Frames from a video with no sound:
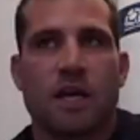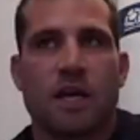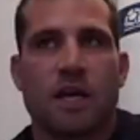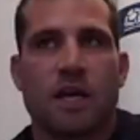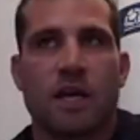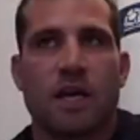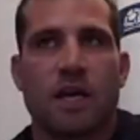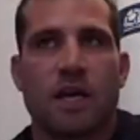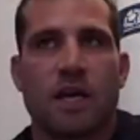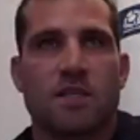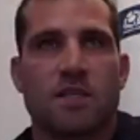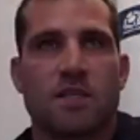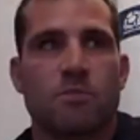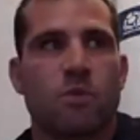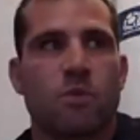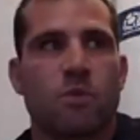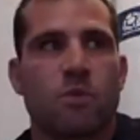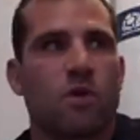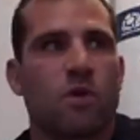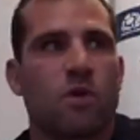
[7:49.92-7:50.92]
it's
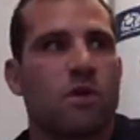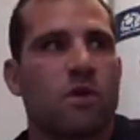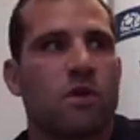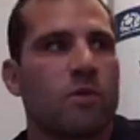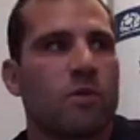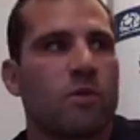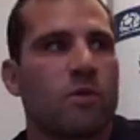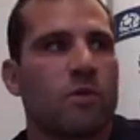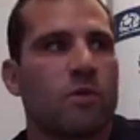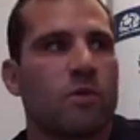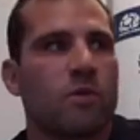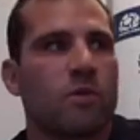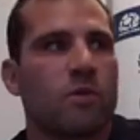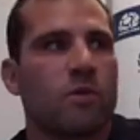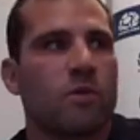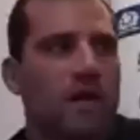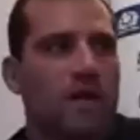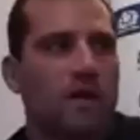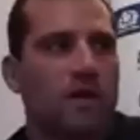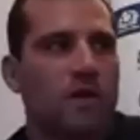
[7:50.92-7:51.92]
important that we hit
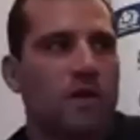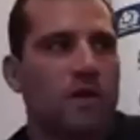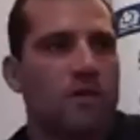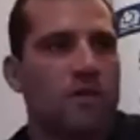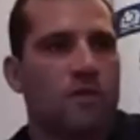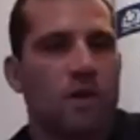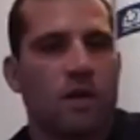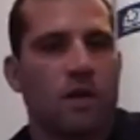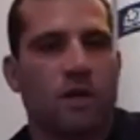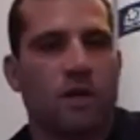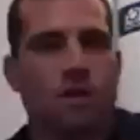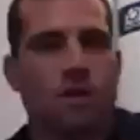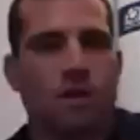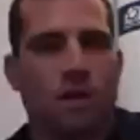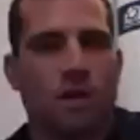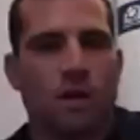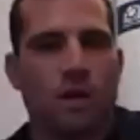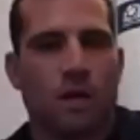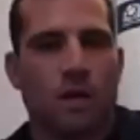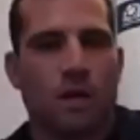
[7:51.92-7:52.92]
the ground running,
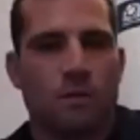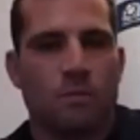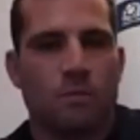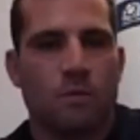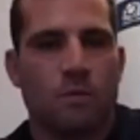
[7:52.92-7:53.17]
and